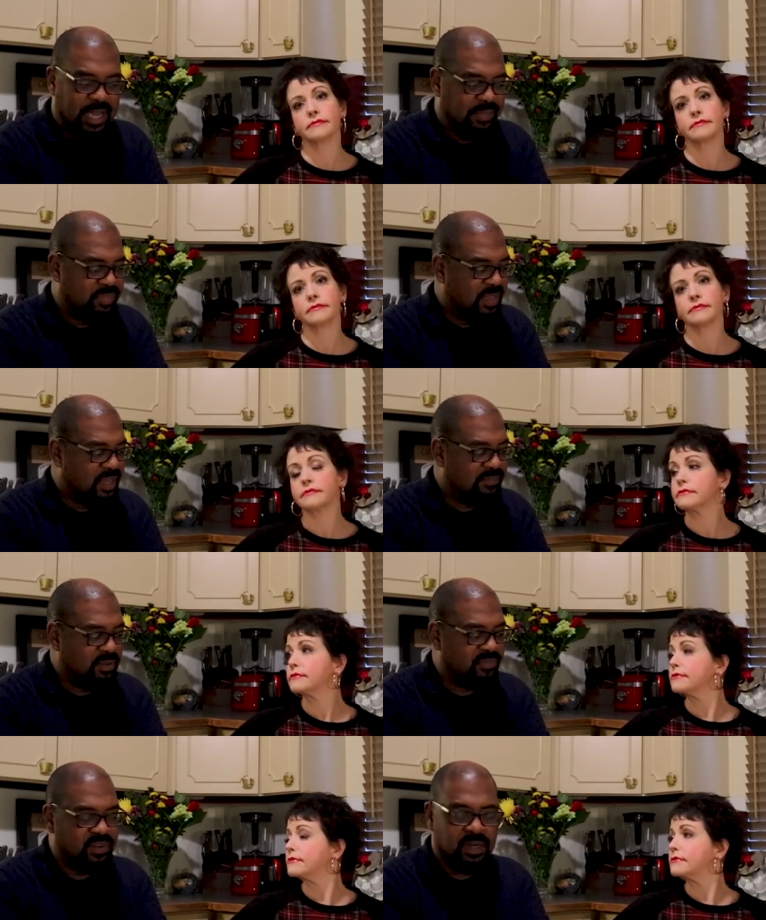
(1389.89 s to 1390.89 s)
Speaker 1: I think
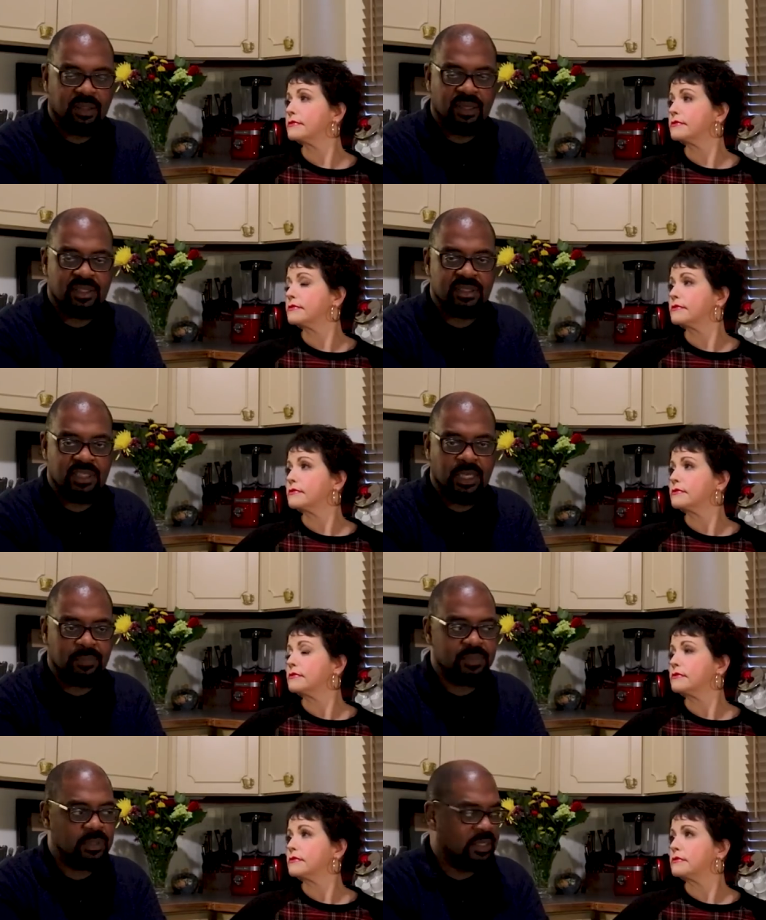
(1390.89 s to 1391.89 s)
if you follow these
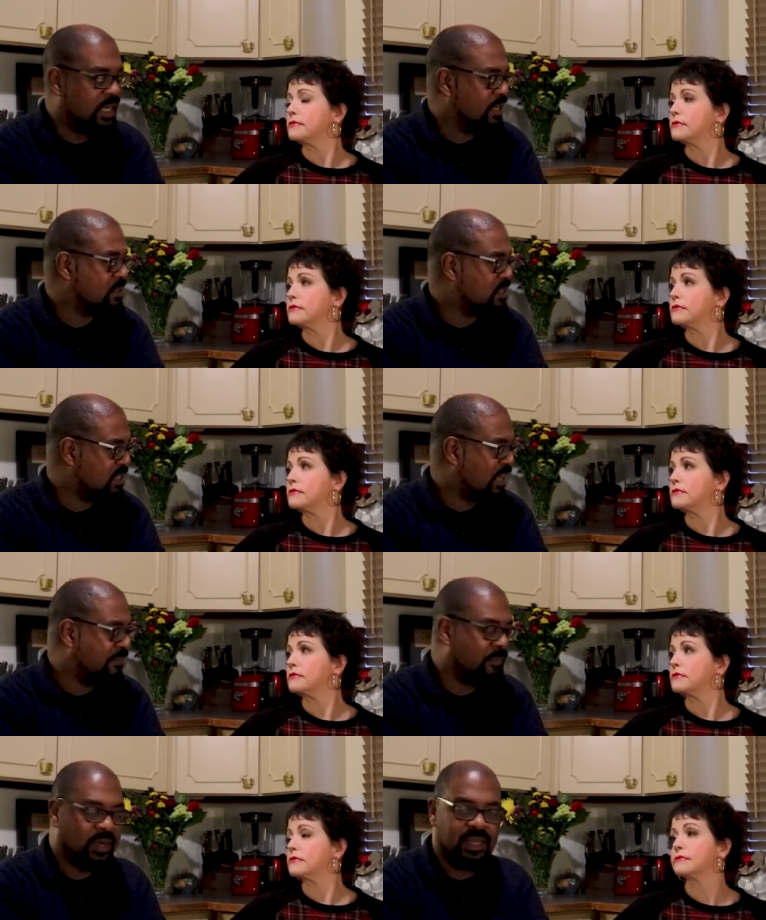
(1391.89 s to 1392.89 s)
tips, you can actually
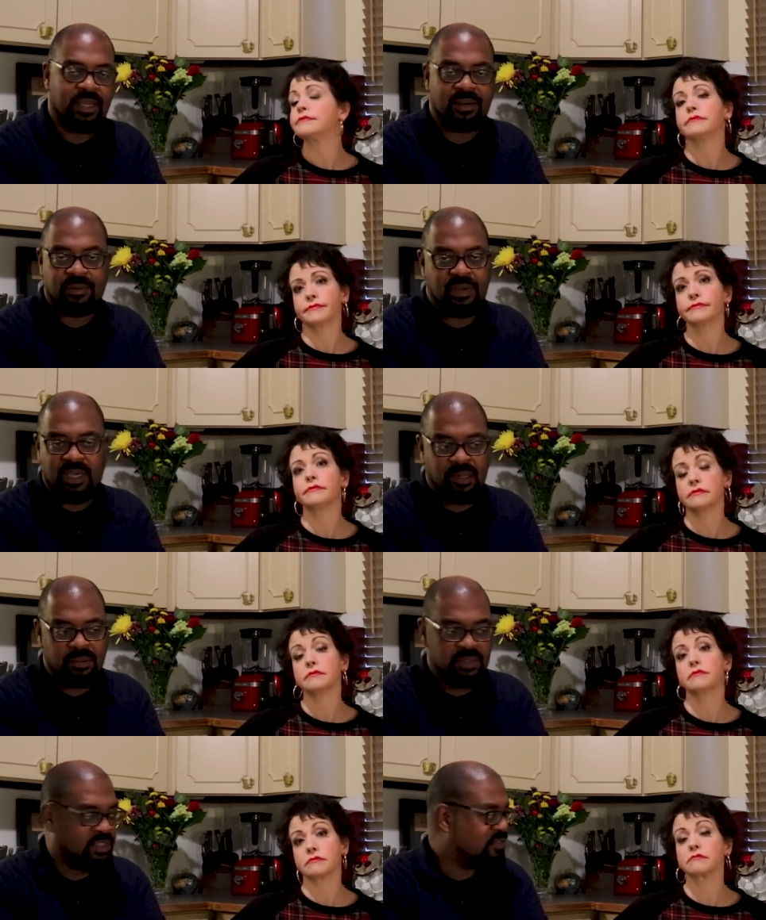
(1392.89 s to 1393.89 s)
save money and do
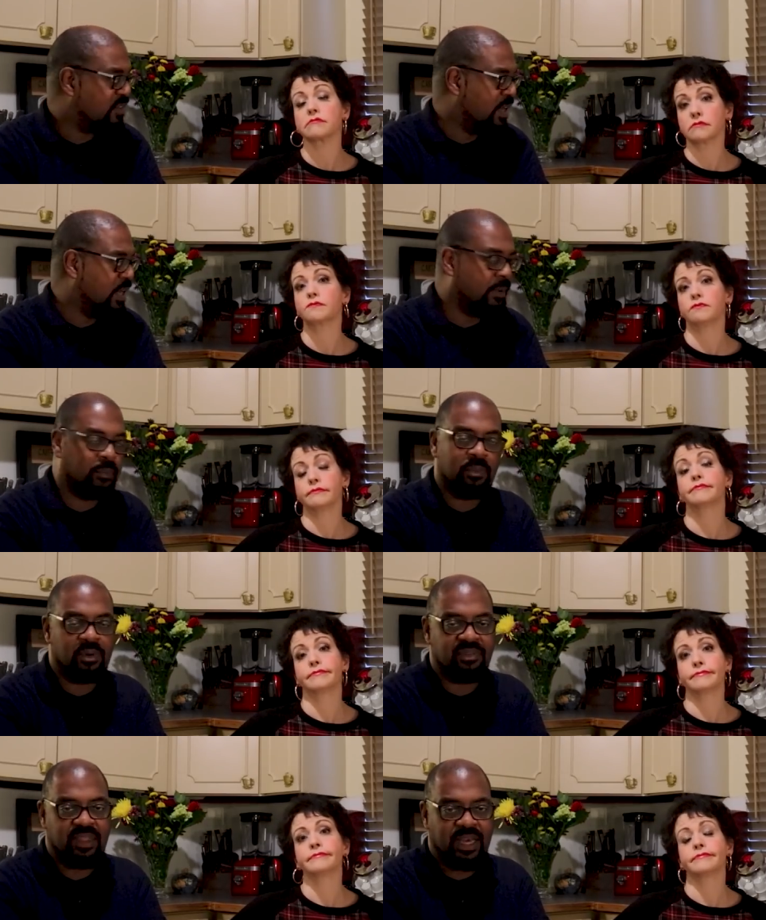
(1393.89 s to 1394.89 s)
keto just
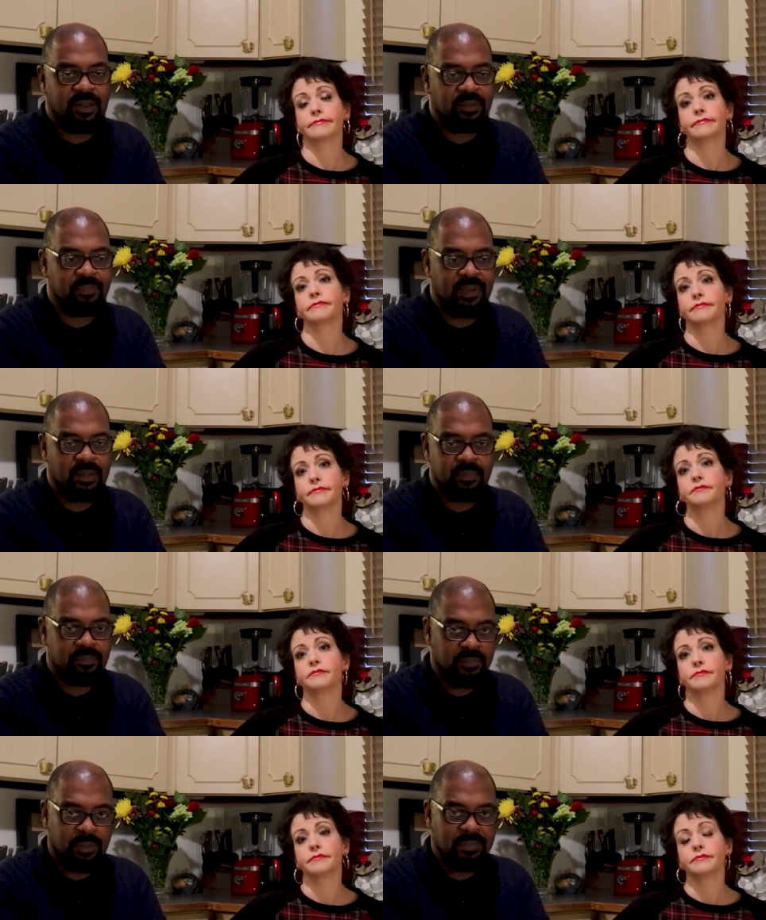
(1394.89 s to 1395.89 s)
fine without it being
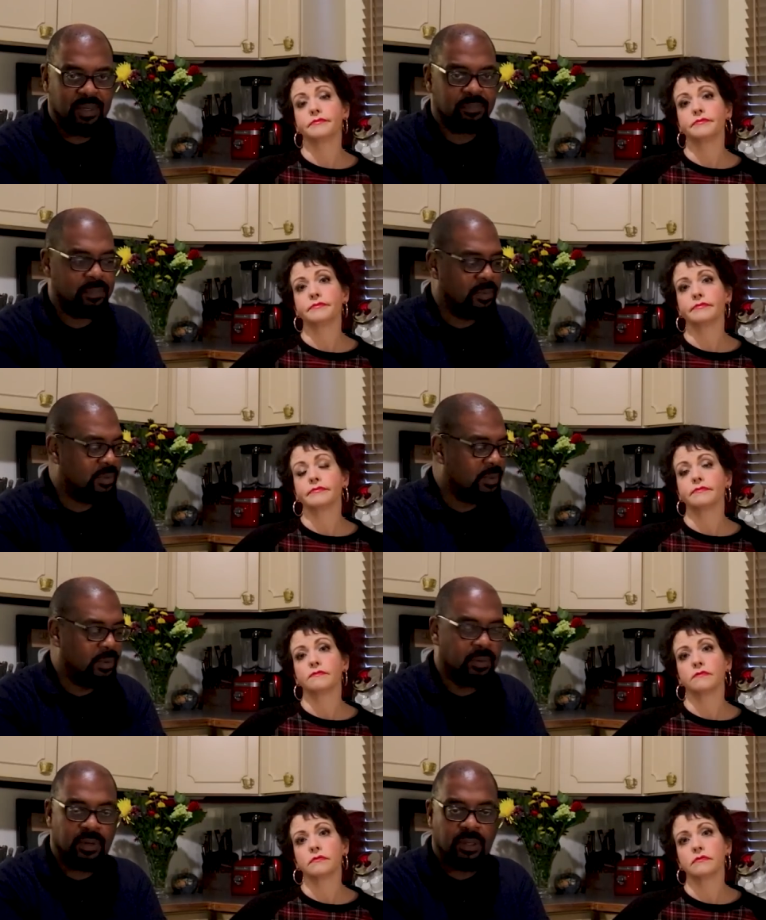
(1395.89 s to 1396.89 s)
a, a big
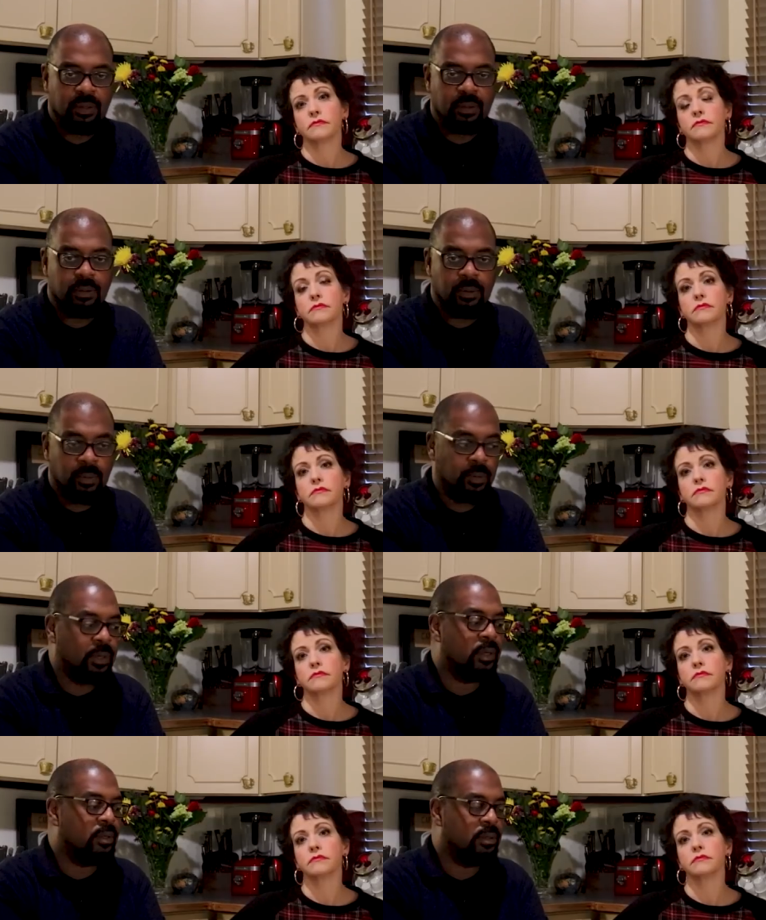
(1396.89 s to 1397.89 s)
burden on,
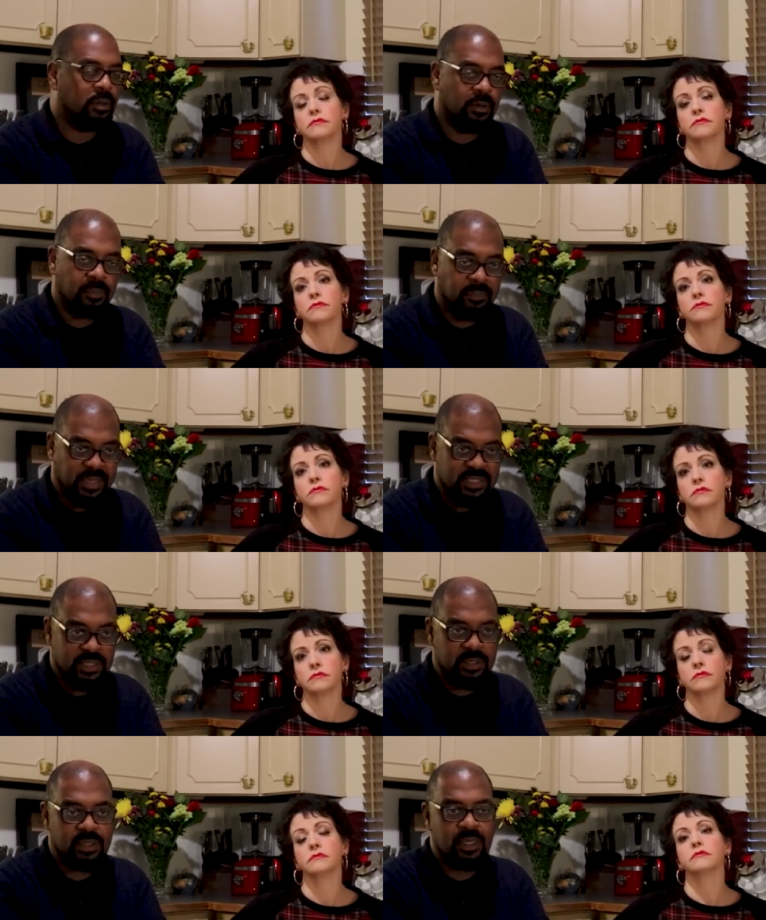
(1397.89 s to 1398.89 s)
on your
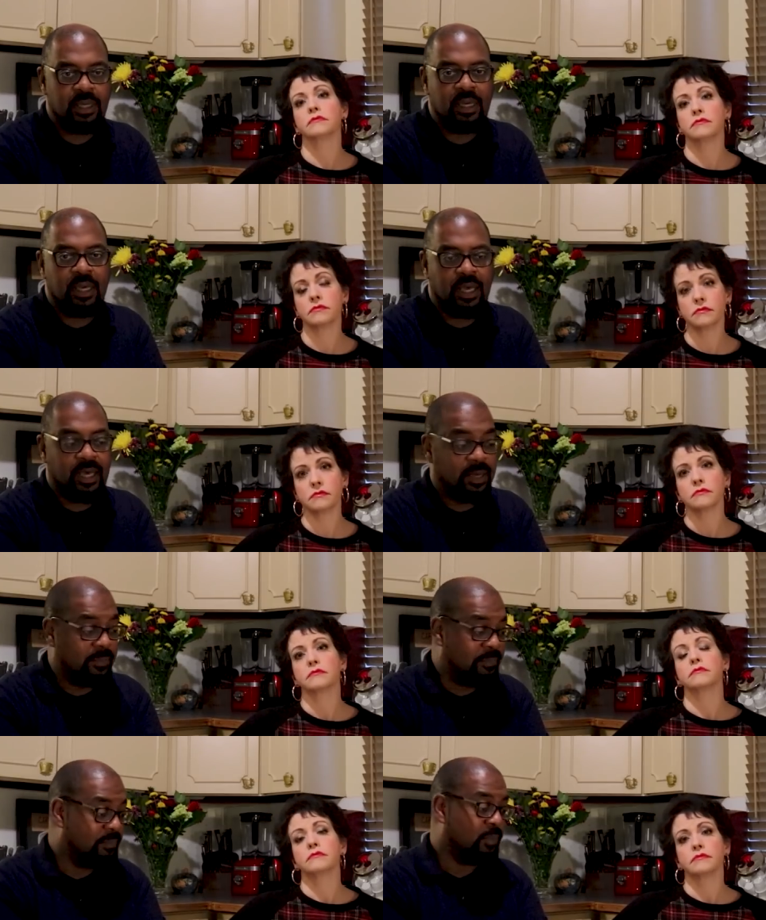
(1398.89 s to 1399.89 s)
budget.
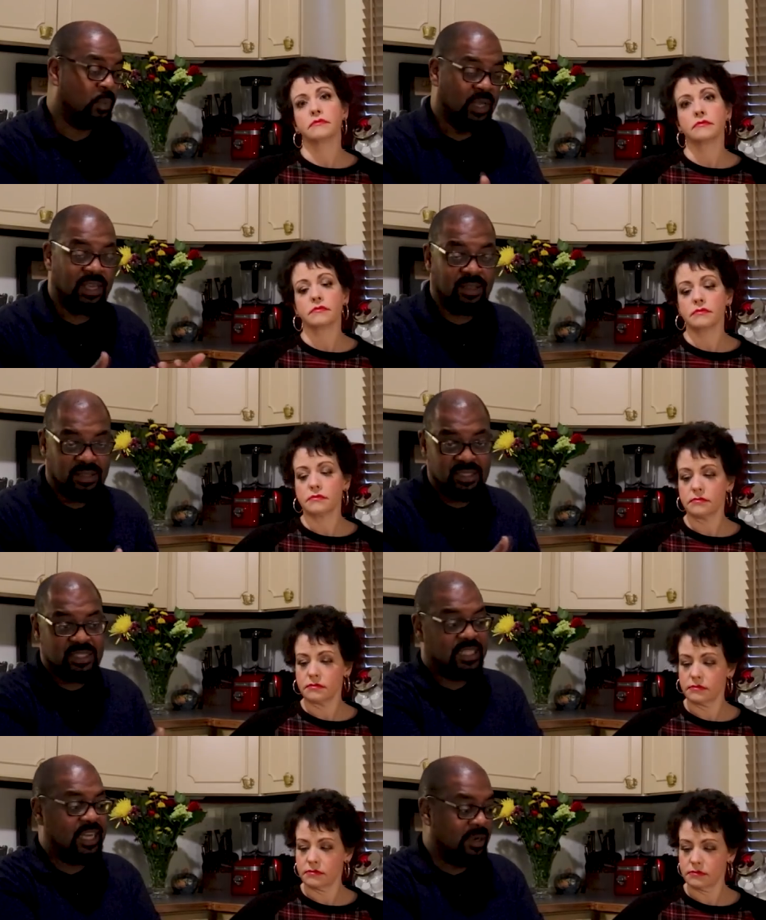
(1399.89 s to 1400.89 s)
Uh, we
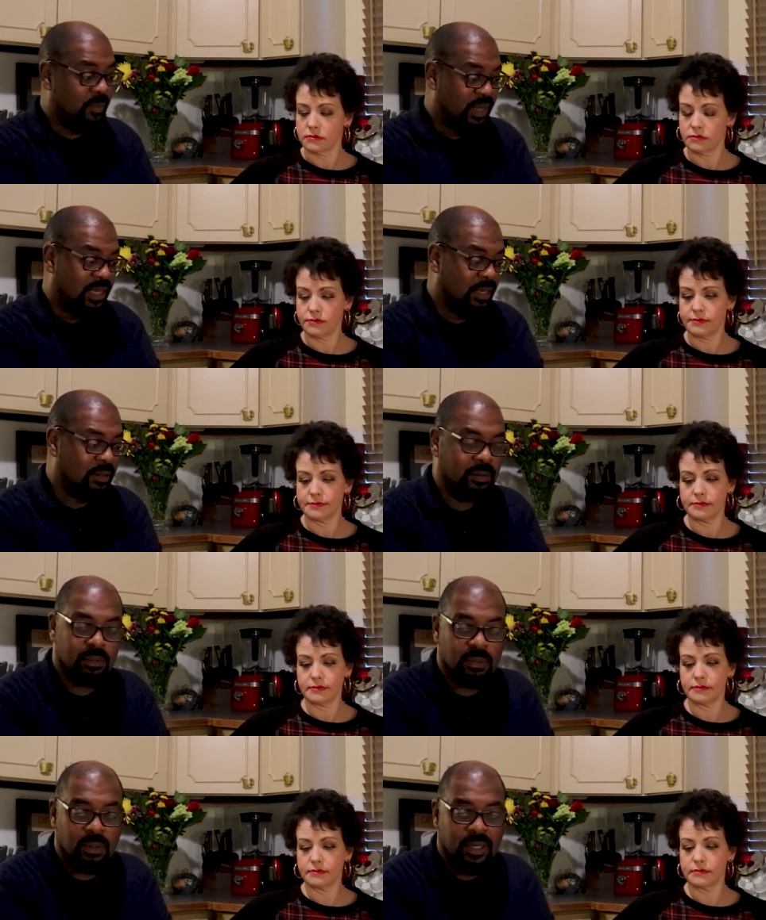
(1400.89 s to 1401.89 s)
This is how we,
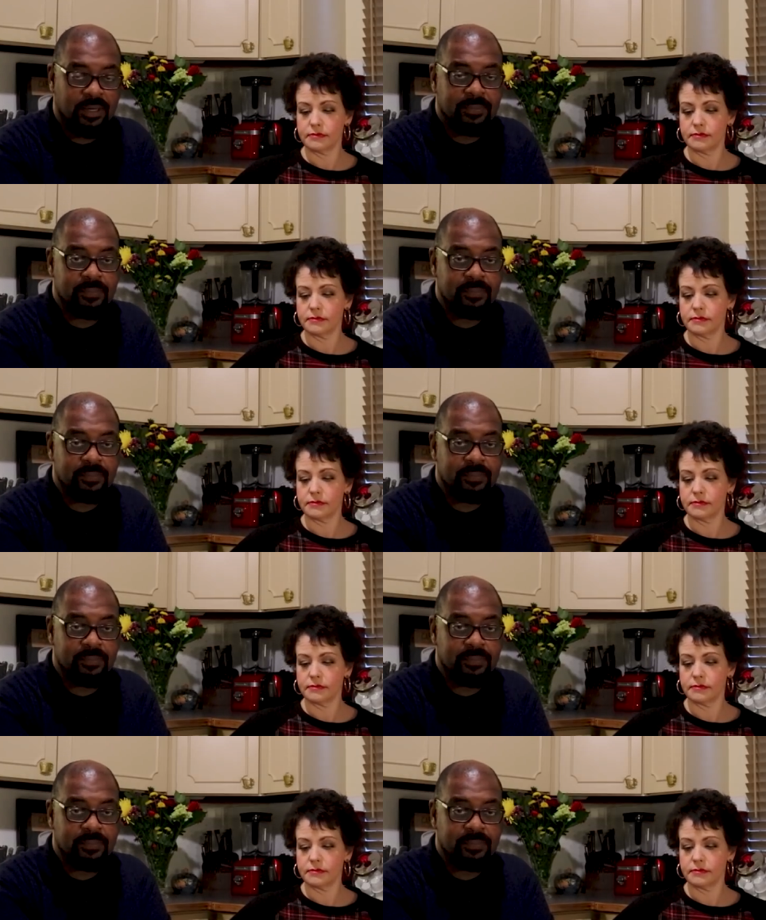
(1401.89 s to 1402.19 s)
um,